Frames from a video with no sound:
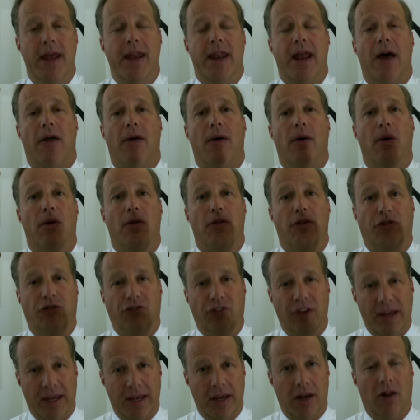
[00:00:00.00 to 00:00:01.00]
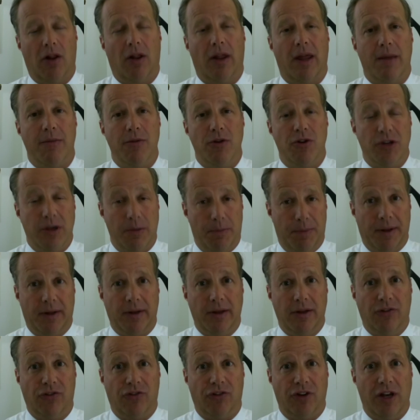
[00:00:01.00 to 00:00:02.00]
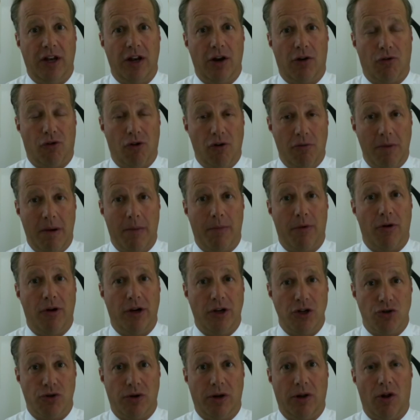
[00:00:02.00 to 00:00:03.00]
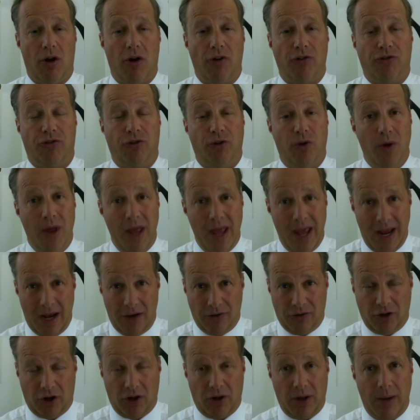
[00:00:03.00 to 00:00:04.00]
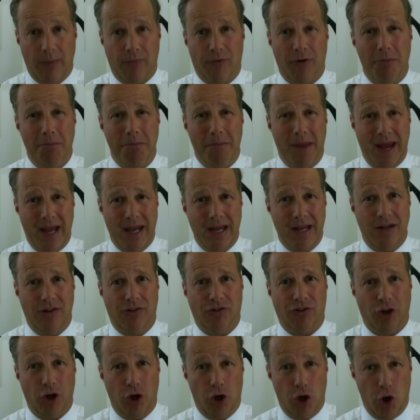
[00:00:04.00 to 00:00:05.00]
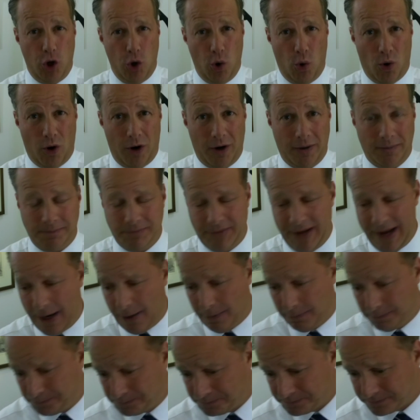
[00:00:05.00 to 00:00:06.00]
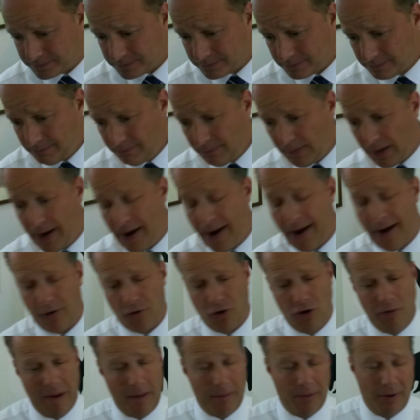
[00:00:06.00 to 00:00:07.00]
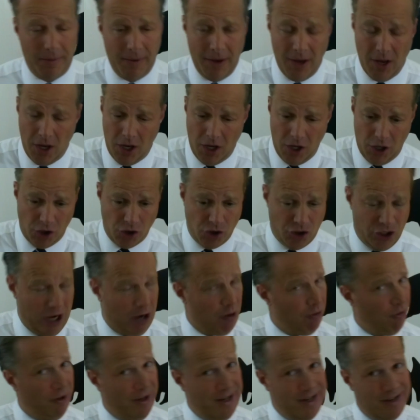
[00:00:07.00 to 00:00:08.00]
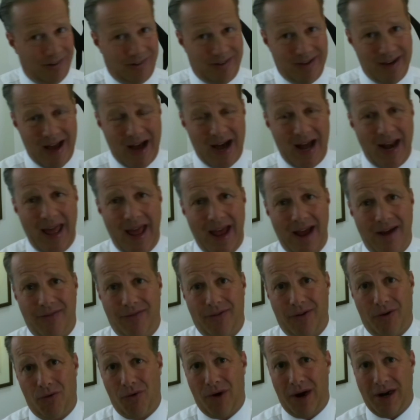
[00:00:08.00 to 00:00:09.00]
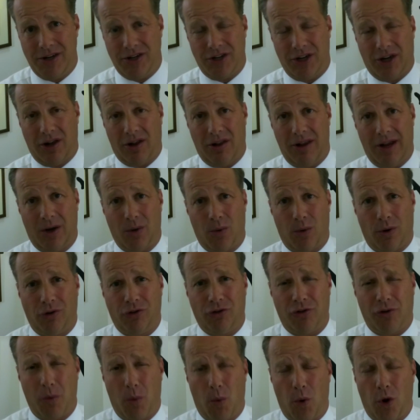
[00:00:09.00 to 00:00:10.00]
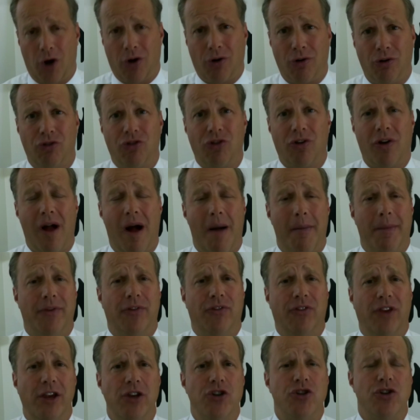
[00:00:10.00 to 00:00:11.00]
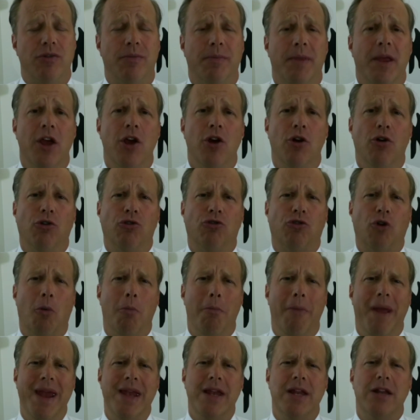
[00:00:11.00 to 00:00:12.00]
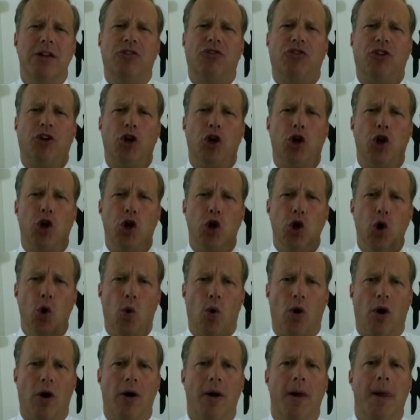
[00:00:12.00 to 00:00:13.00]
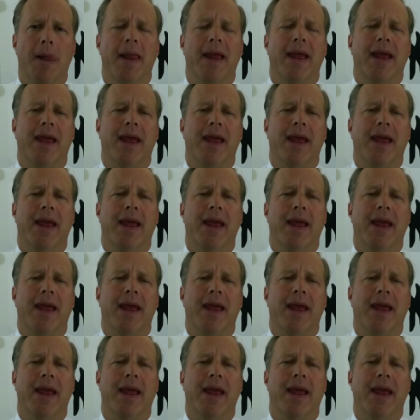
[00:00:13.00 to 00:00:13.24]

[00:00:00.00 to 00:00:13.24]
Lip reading: Now, the second claim you typically see in a crew member injury lawsuit is a claim for maintenance and cure. Now, a crew member generally does not have a right to collect workers' compensation. So maintenance and cure